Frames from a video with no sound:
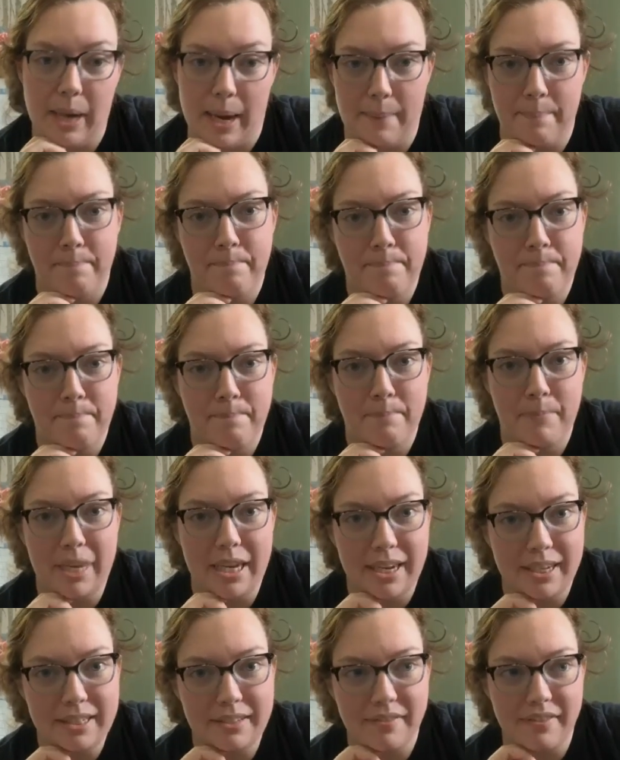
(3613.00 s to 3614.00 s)
so yeah,
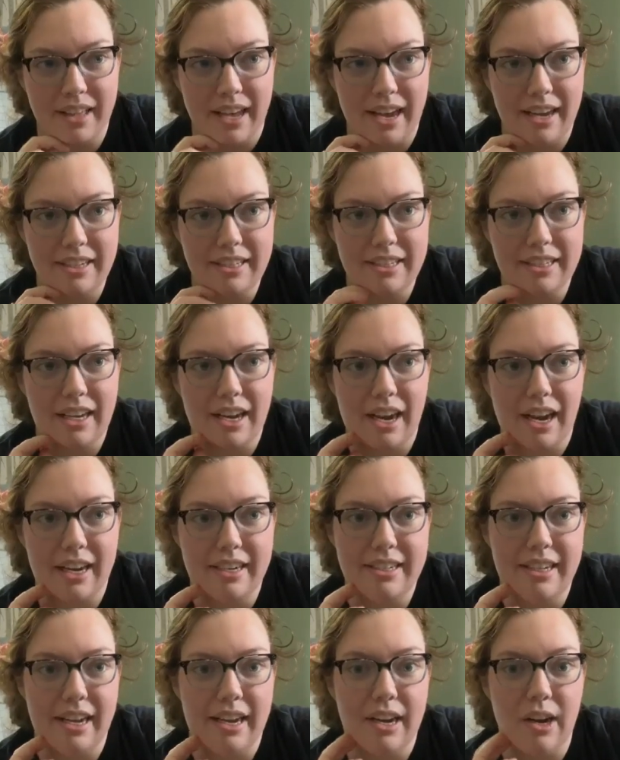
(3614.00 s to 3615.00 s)
because of that,
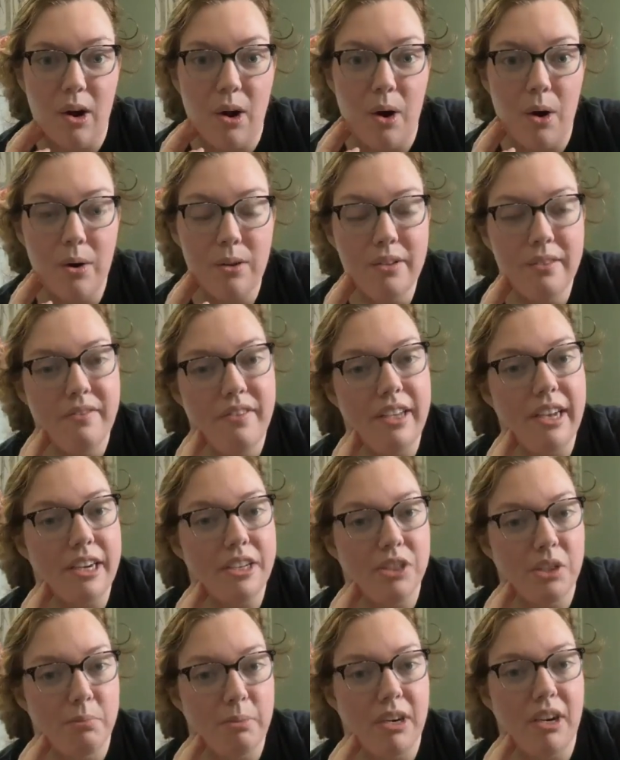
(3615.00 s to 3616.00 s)
I take all of the
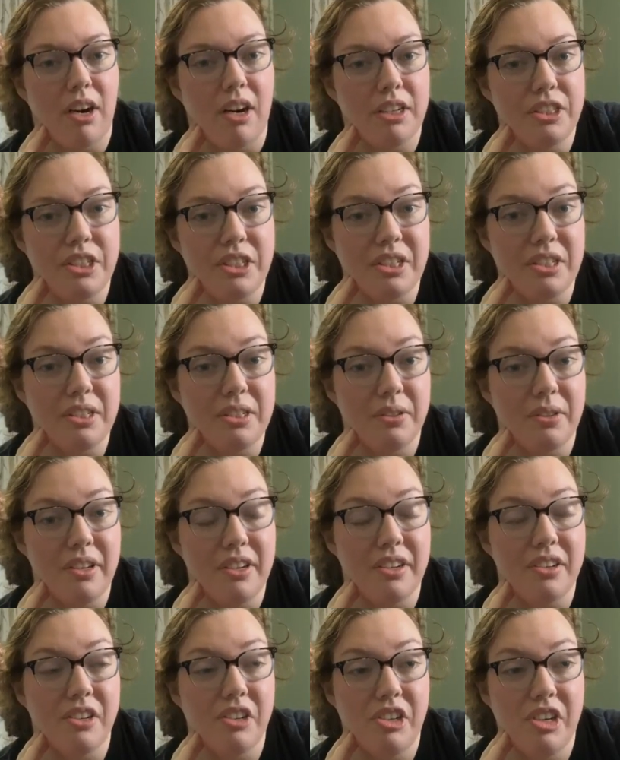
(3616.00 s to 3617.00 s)
extra precautions so
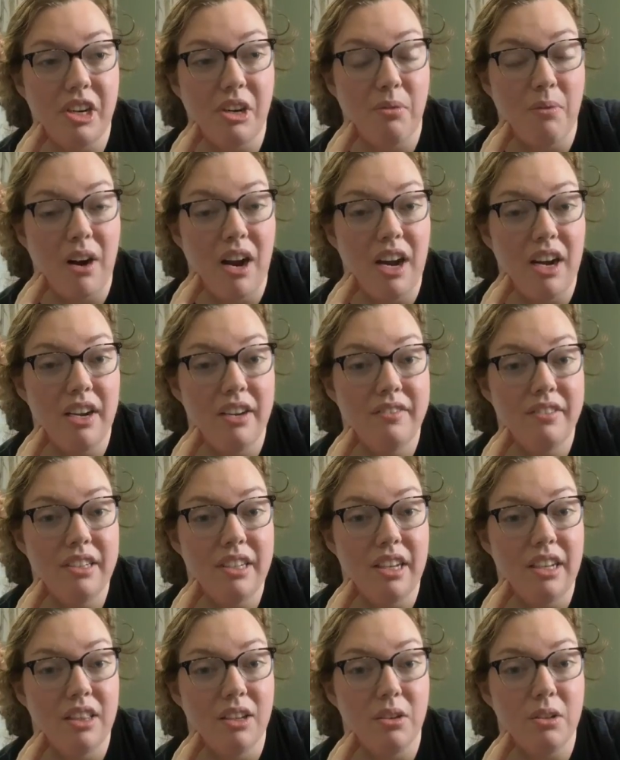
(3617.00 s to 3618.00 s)
that your shit
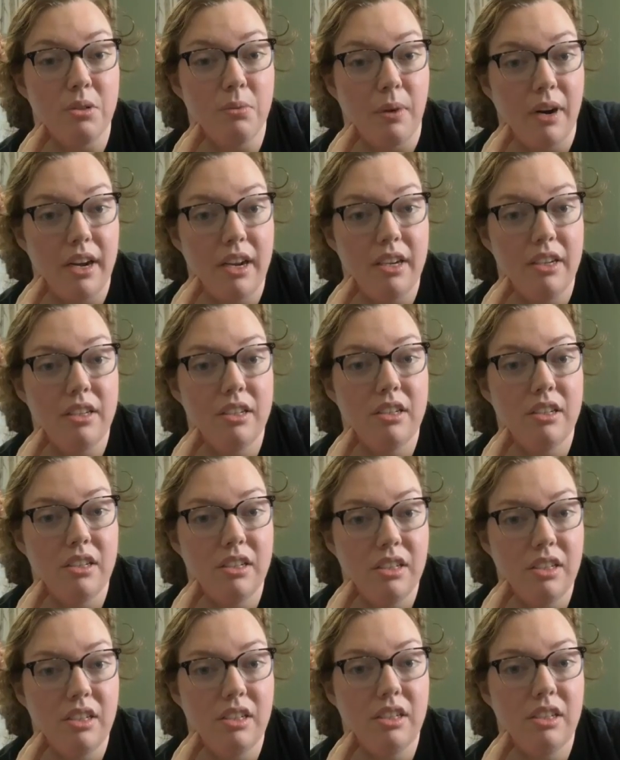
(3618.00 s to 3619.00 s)
arrives and looks
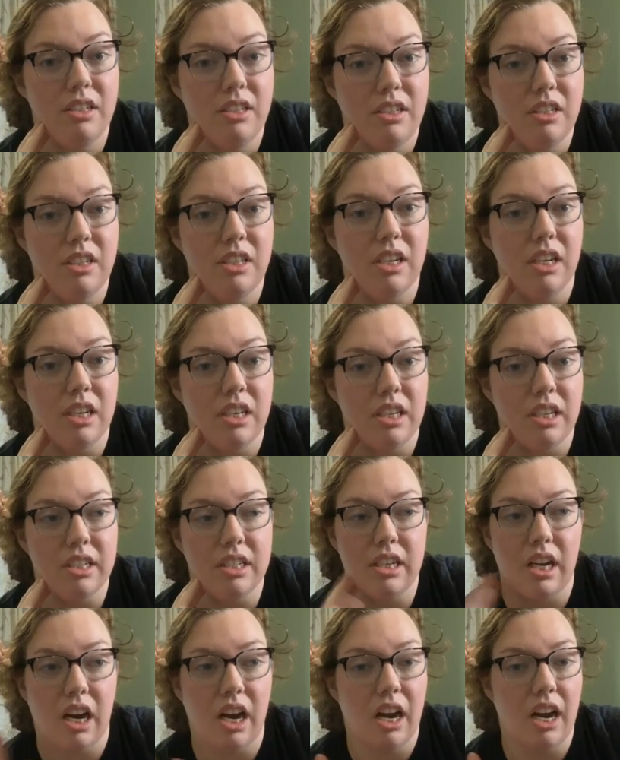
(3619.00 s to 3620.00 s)
right and
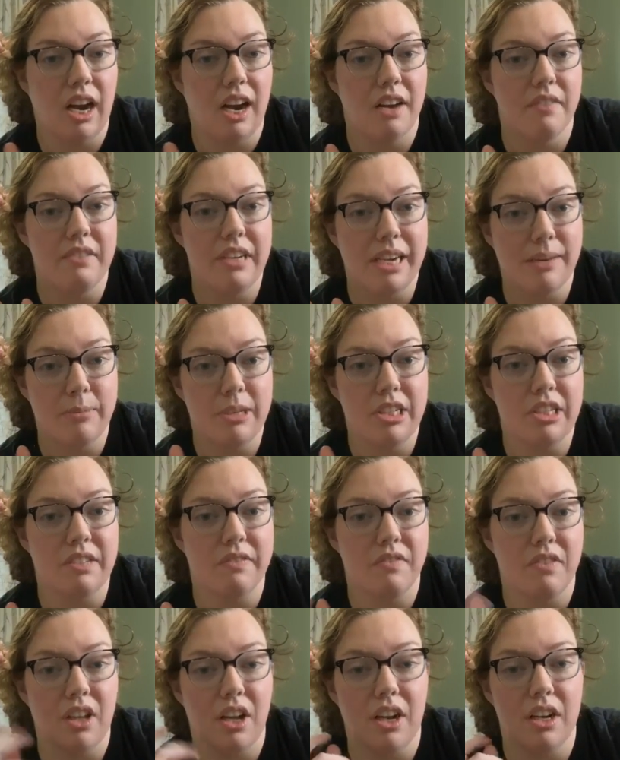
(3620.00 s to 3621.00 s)
does not have damages
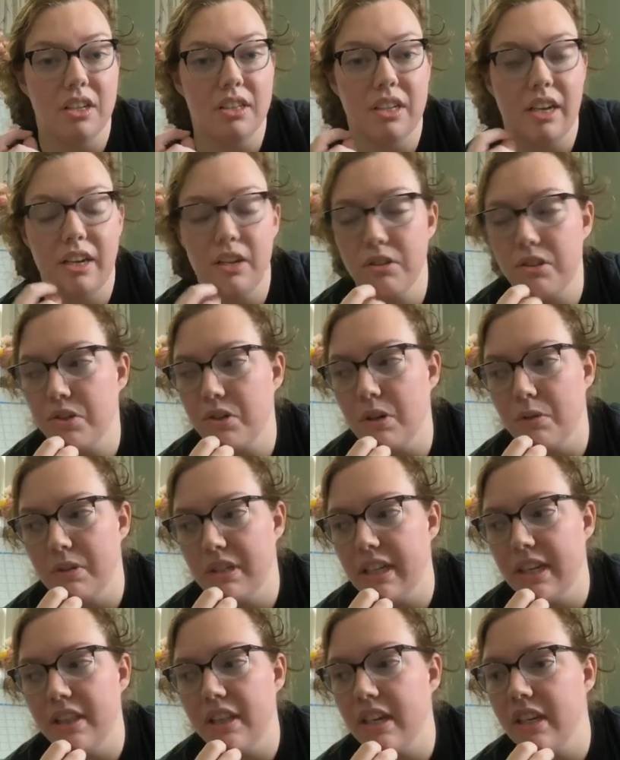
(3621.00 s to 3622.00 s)
and flaws. I also
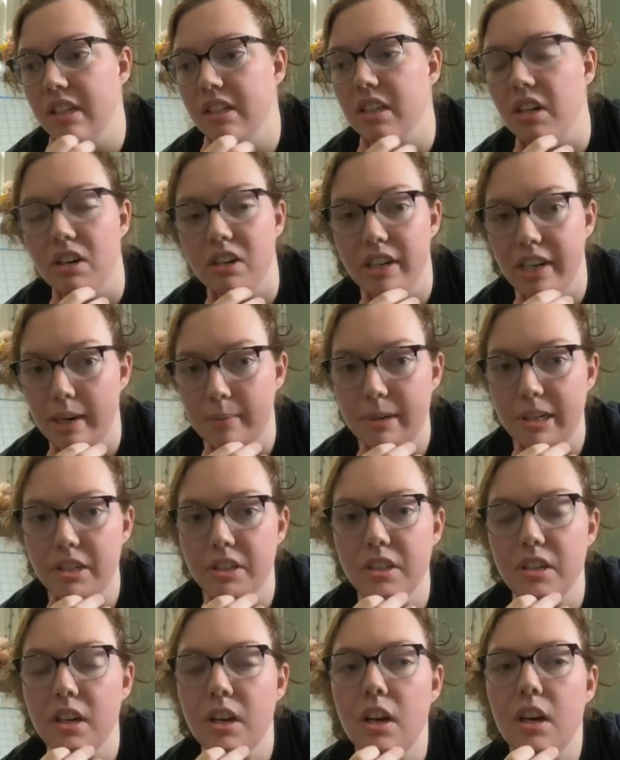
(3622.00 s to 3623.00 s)
don't send things that are
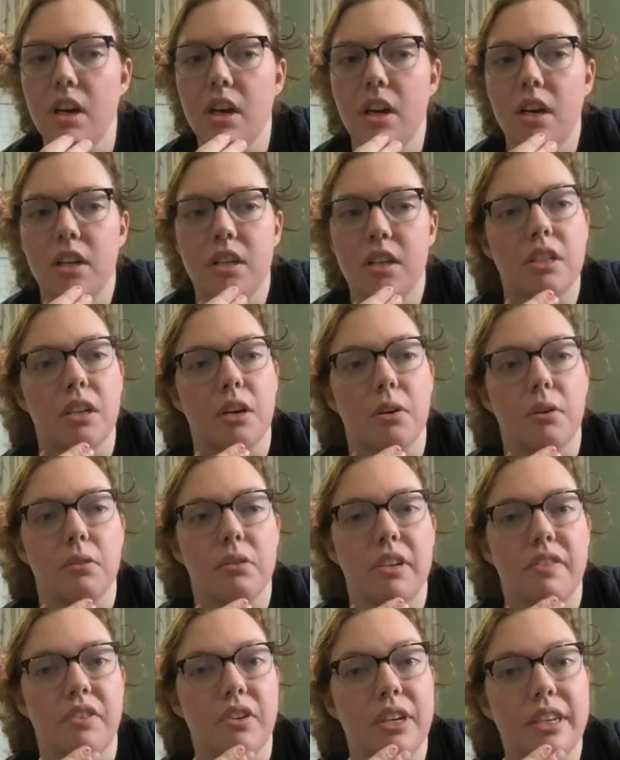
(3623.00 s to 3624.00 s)
damaged.
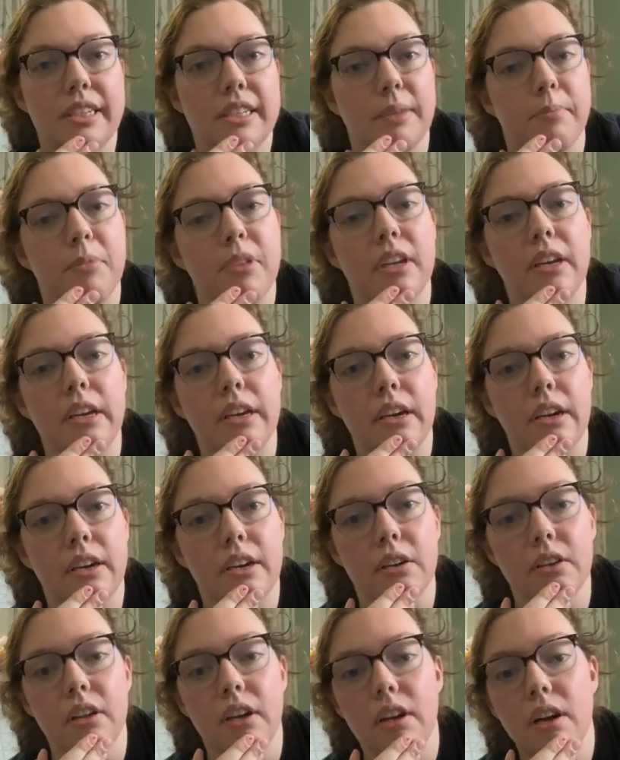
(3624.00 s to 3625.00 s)
So if you get something
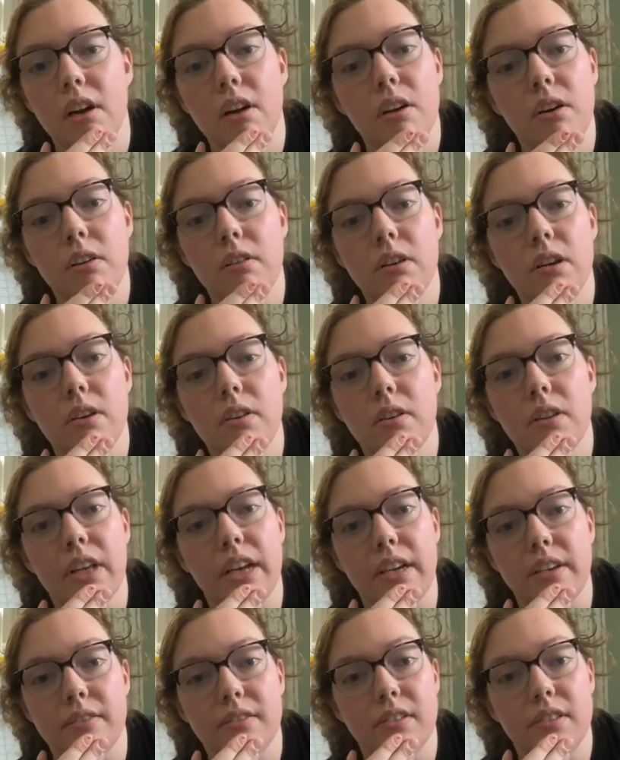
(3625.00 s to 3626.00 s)
and you're like, oh, I don't know,
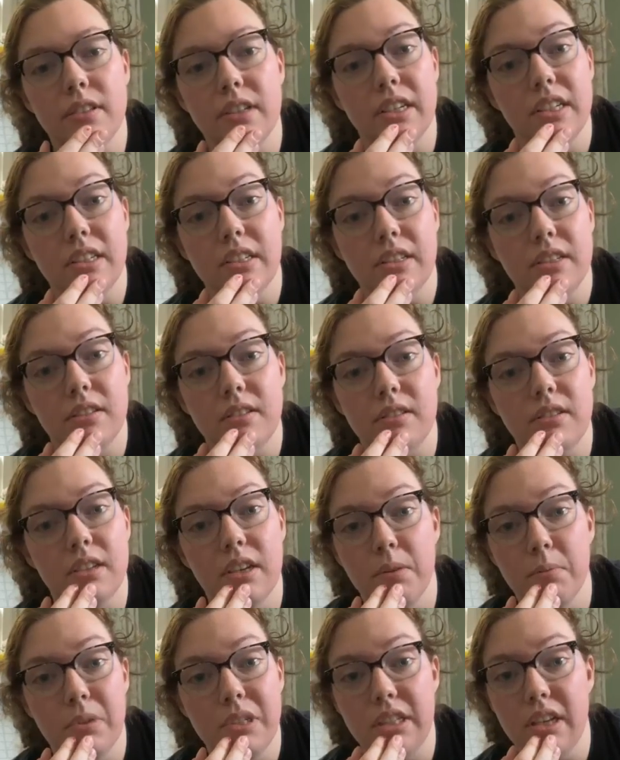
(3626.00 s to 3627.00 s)
like it's,
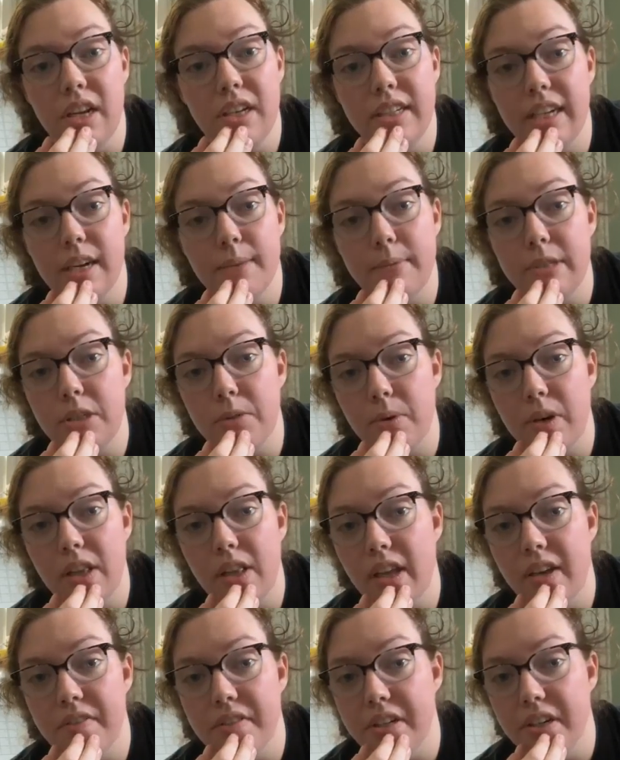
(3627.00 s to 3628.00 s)
it was not damaged when
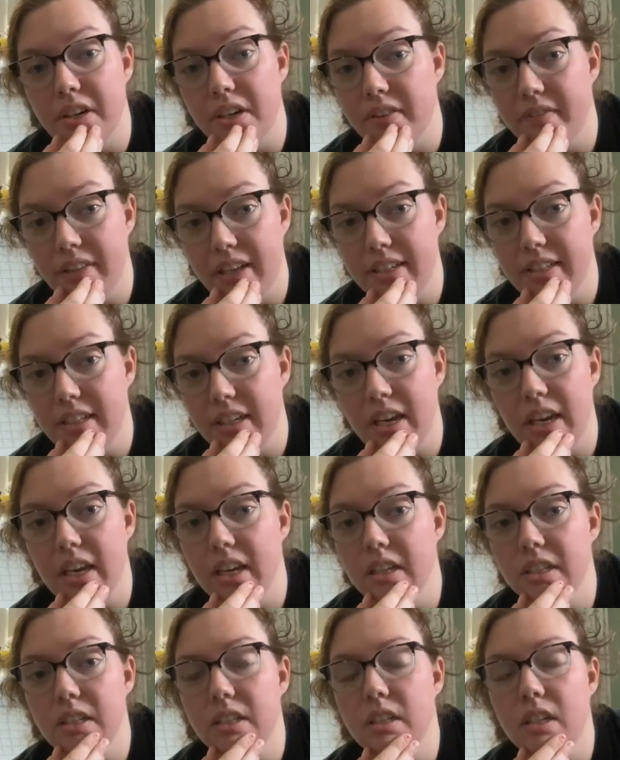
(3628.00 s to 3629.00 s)
it left here, if that's the
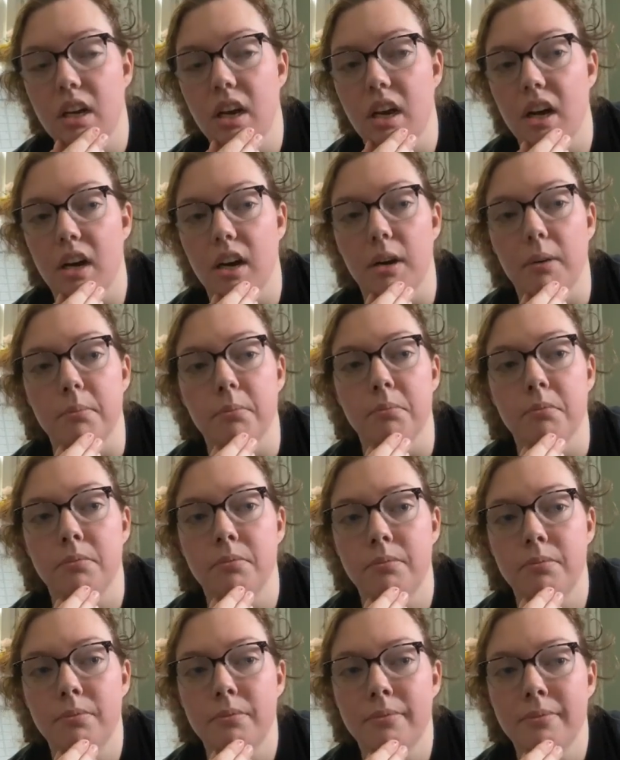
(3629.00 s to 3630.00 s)
case. Um,
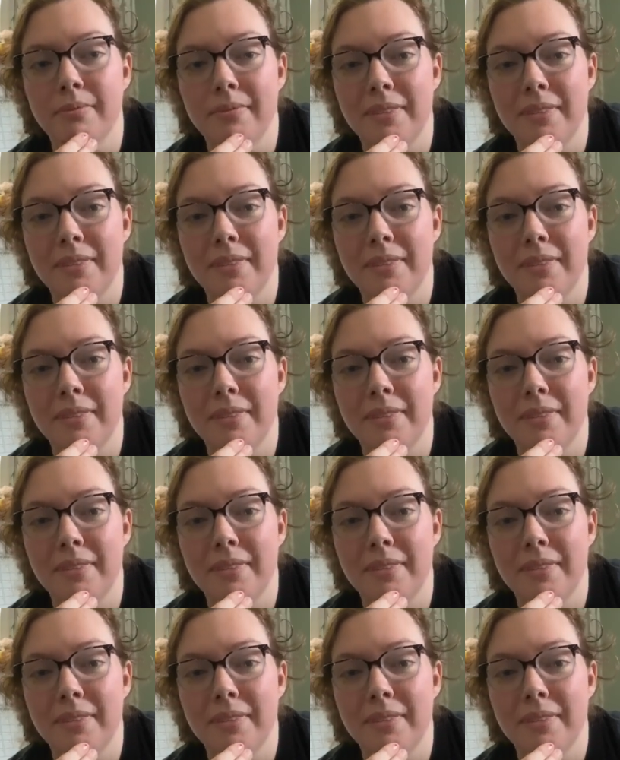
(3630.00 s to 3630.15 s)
